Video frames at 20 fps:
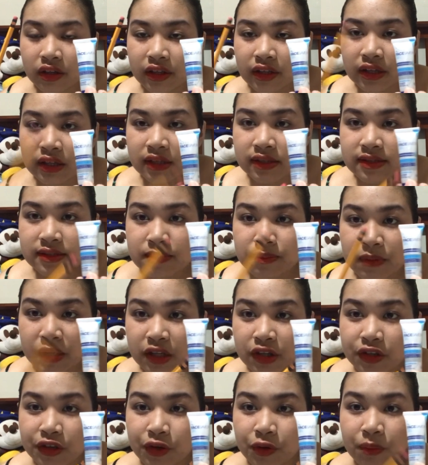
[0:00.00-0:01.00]
its
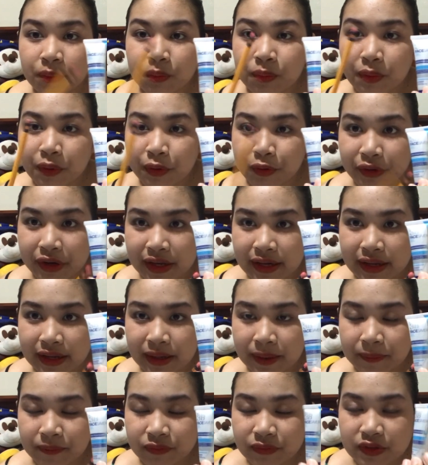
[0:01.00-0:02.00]
medium rating.
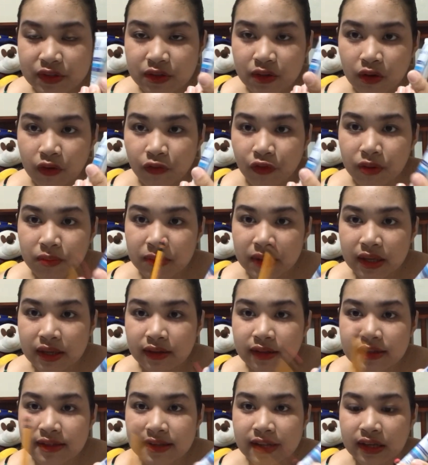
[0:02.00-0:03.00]
So for me,
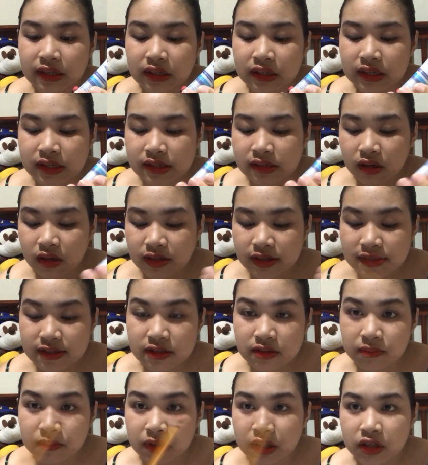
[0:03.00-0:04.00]
the scent is on
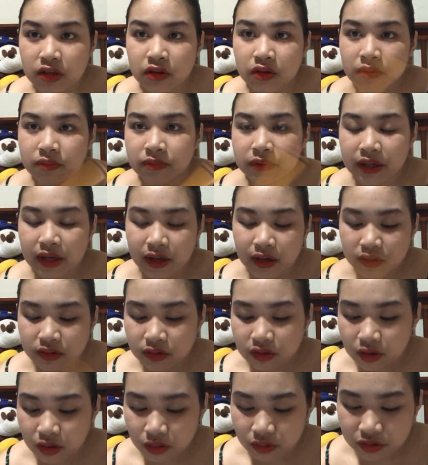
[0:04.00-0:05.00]
its medium. Yeah,
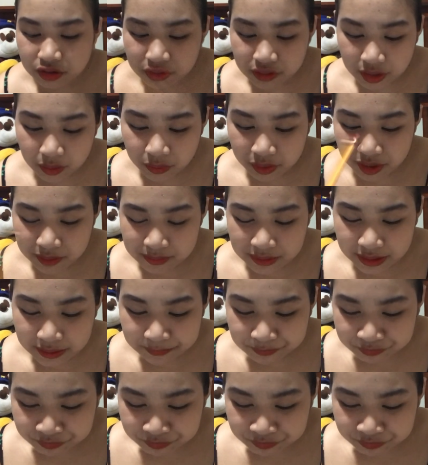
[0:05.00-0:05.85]
you know, you get what I mean.